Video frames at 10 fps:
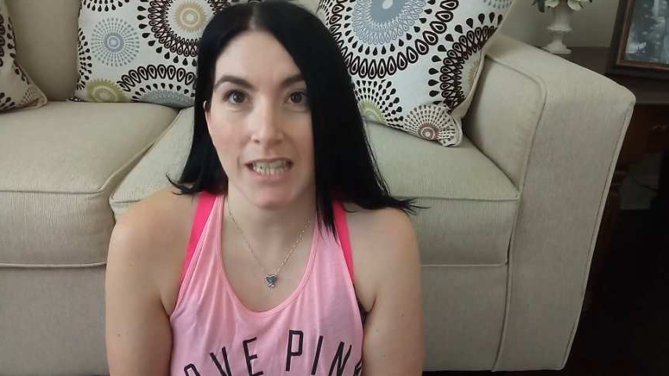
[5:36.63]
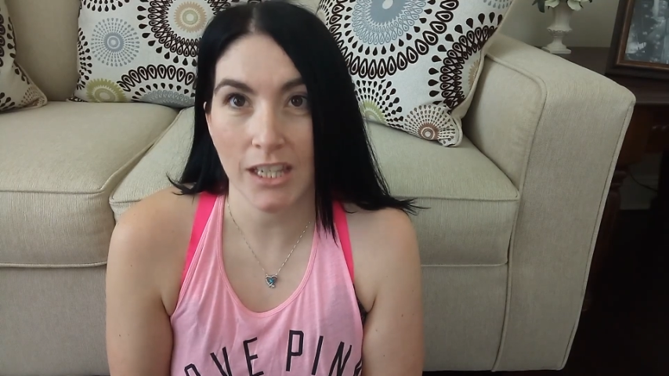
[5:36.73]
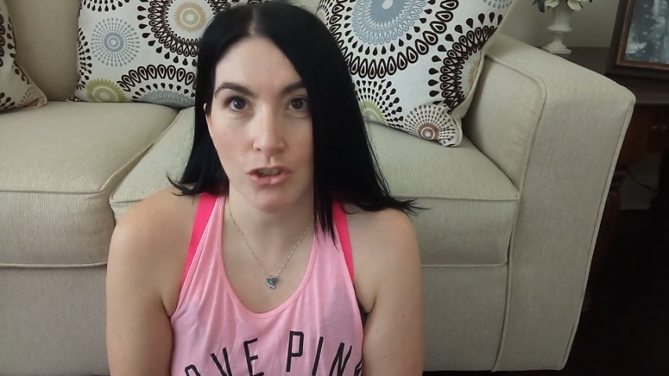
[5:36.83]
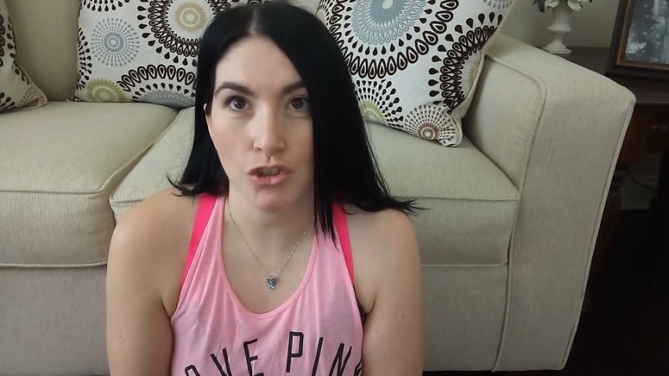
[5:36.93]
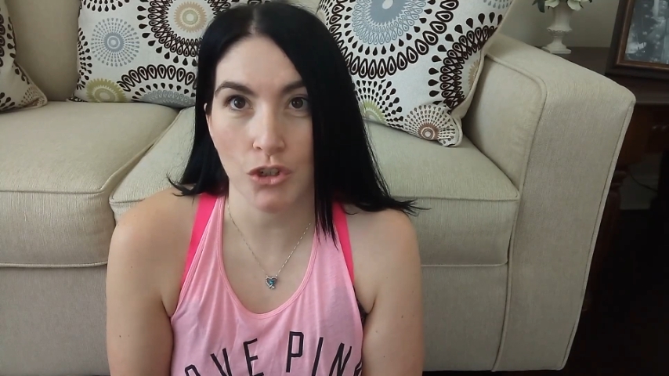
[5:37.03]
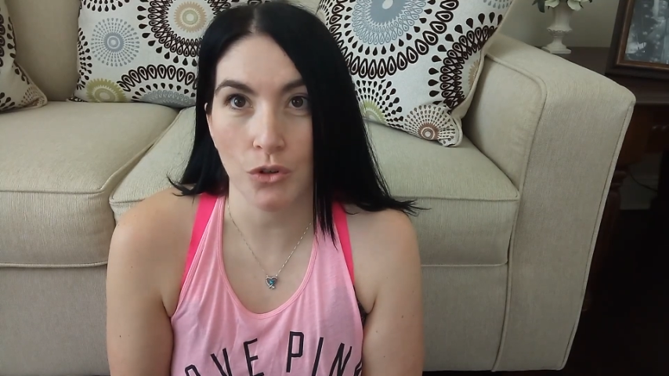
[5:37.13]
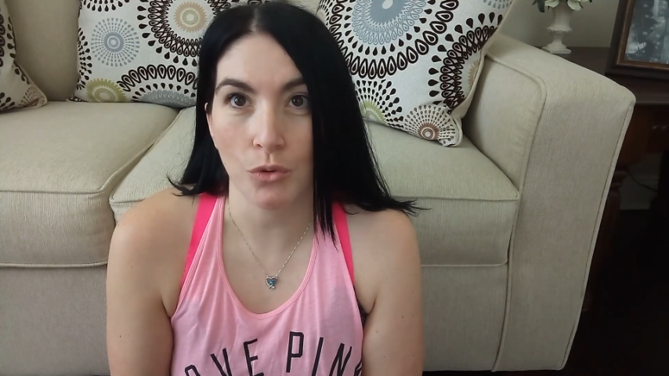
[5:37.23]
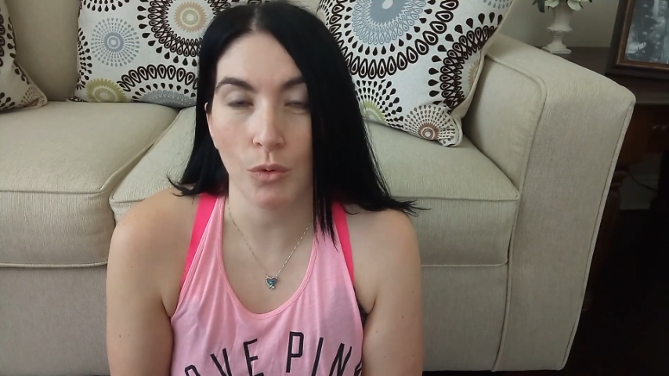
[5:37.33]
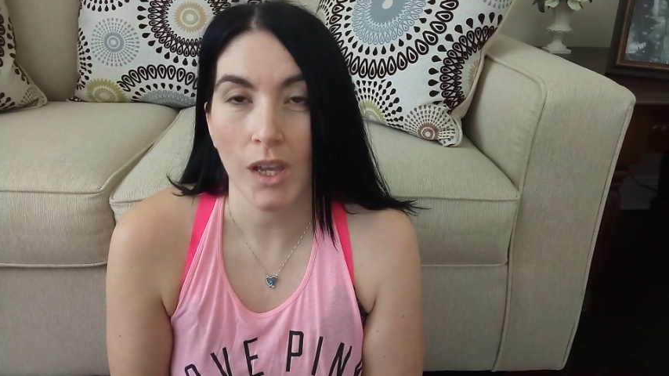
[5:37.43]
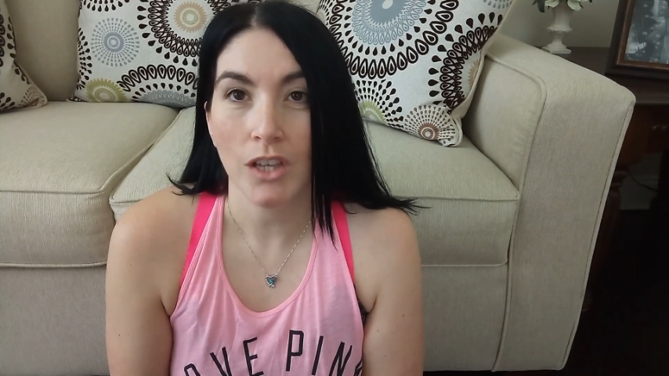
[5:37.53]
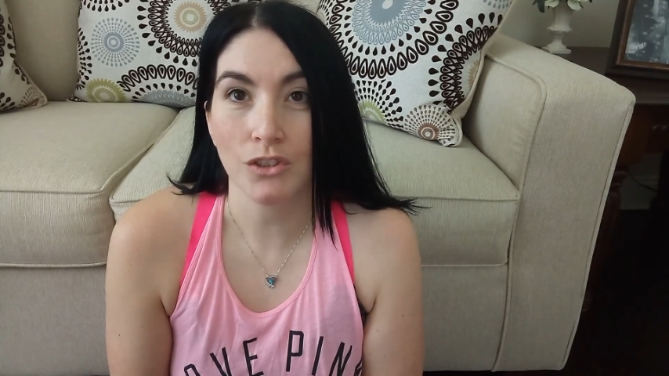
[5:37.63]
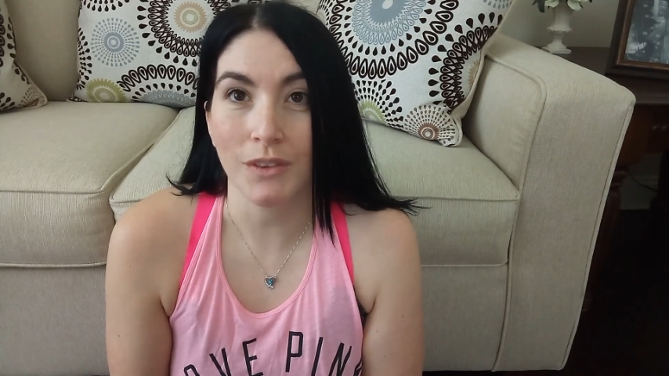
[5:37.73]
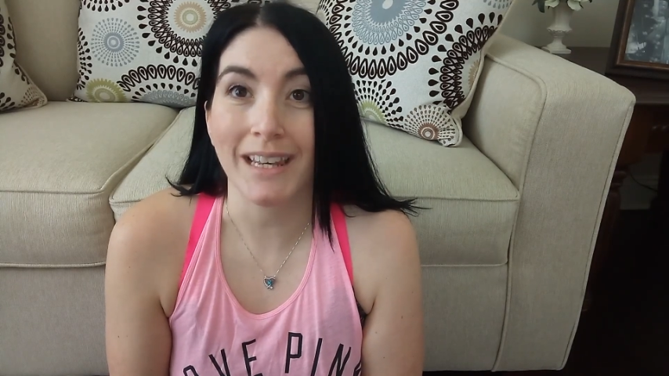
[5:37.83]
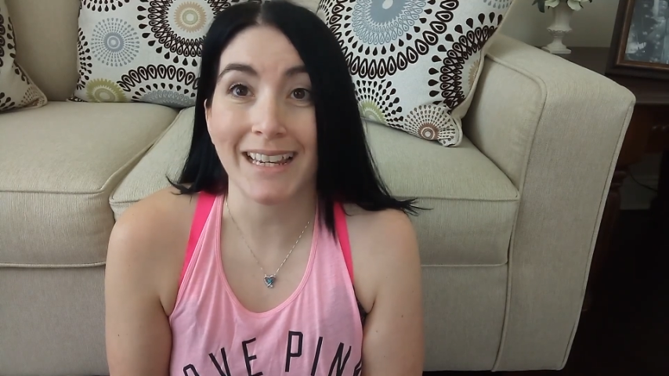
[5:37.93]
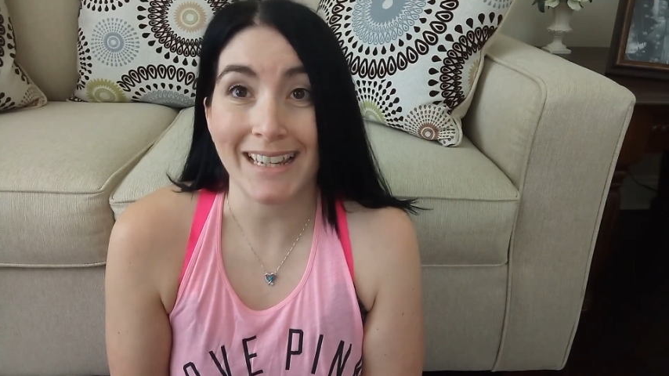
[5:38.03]
tissue so
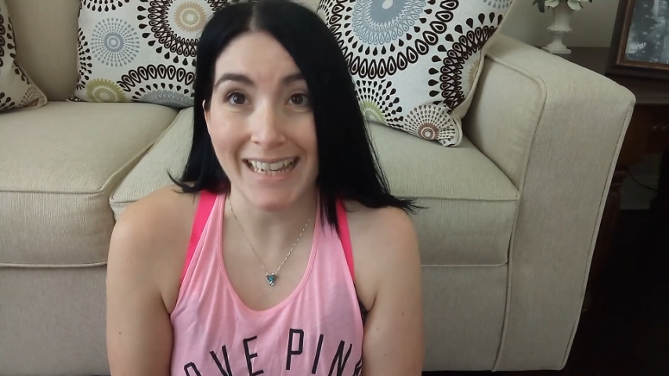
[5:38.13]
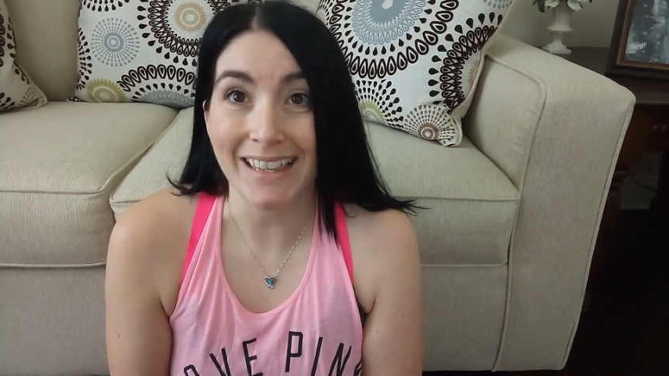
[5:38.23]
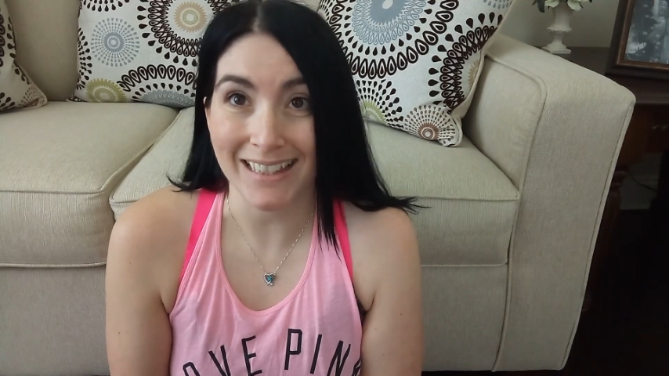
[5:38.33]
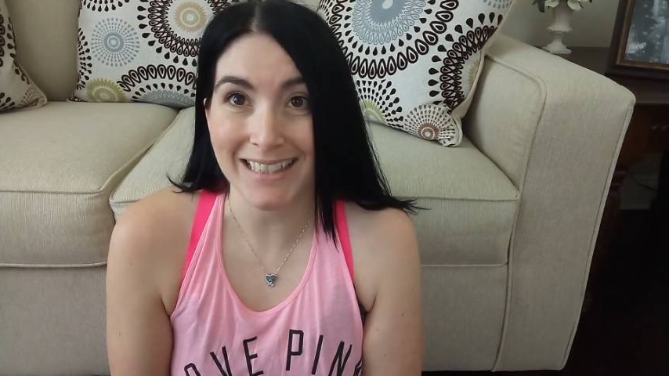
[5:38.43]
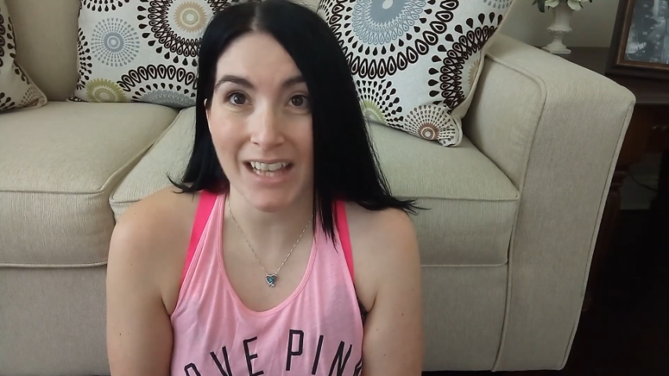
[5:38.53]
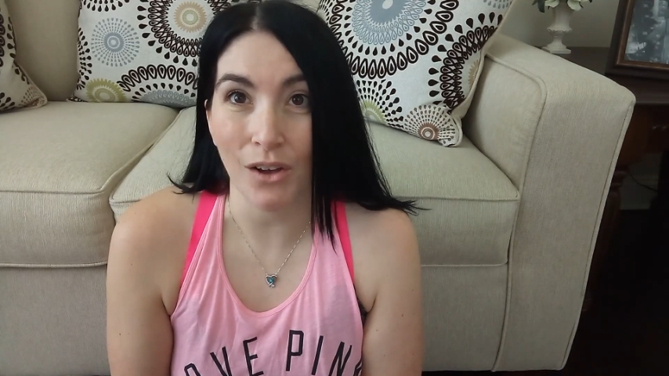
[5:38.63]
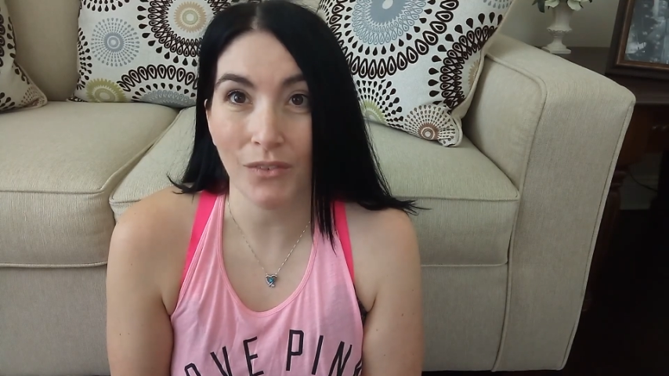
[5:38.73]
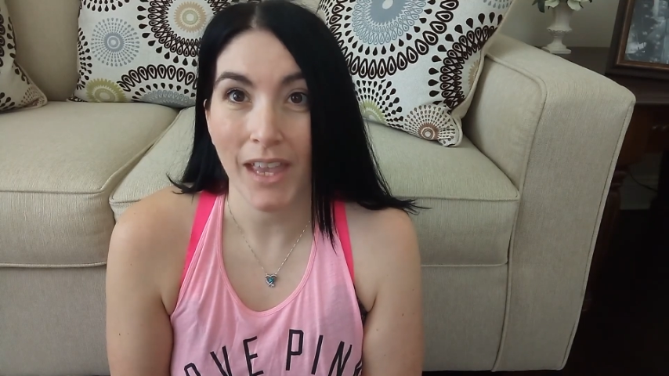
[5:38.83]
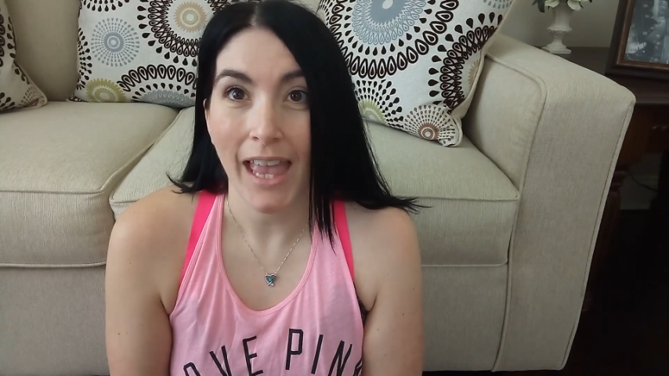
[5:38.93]
that it can heal itself.